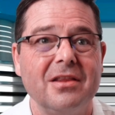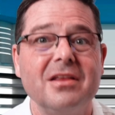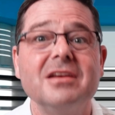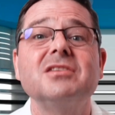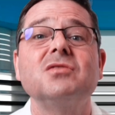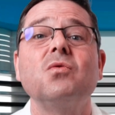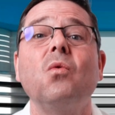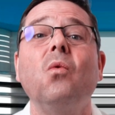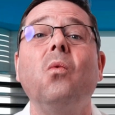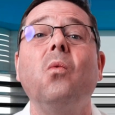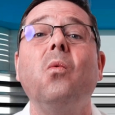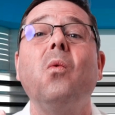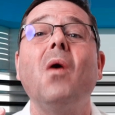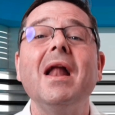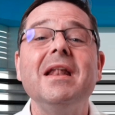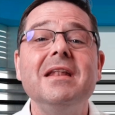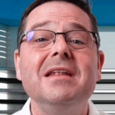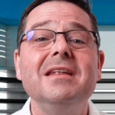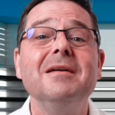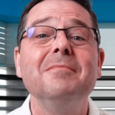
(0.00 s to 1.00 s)
This
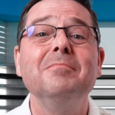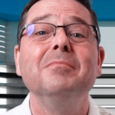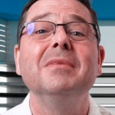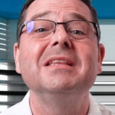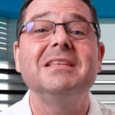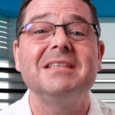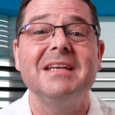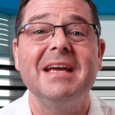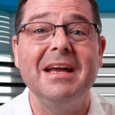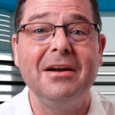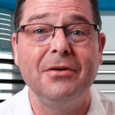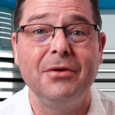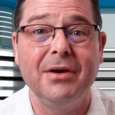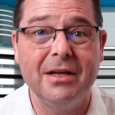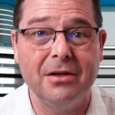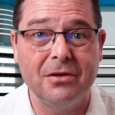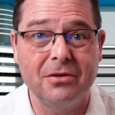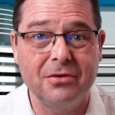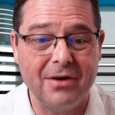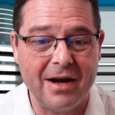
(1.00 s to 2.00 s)
wonder
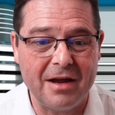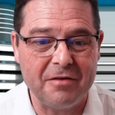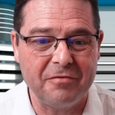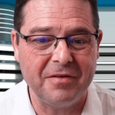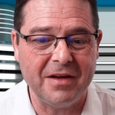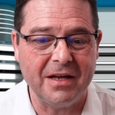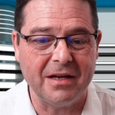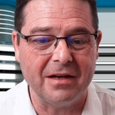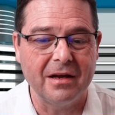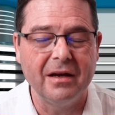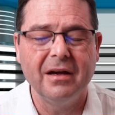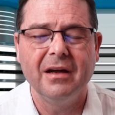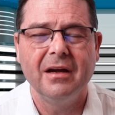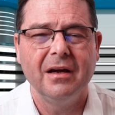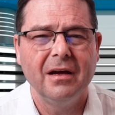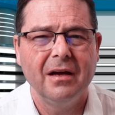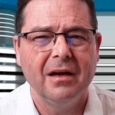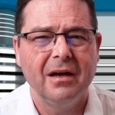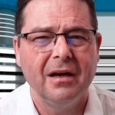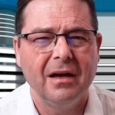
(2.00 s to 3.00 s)
material graphene.
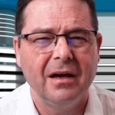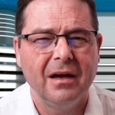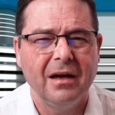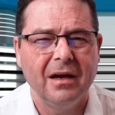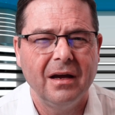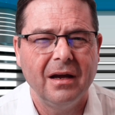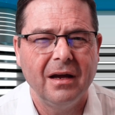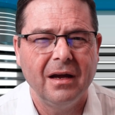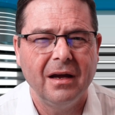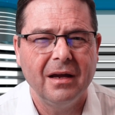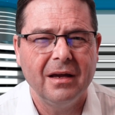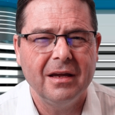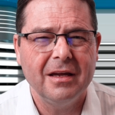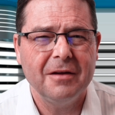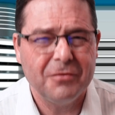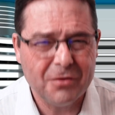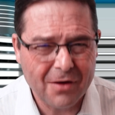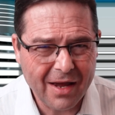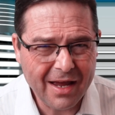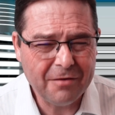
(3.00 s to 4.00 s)

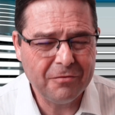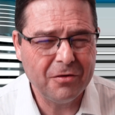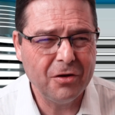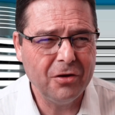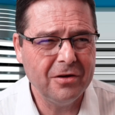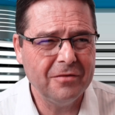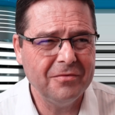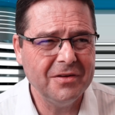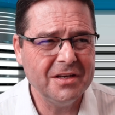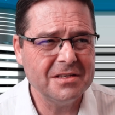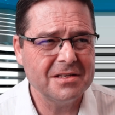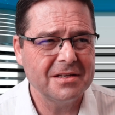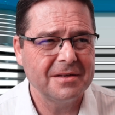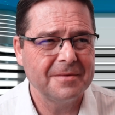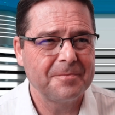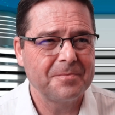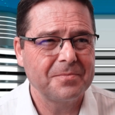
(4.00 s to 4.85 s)
If you have heard of it,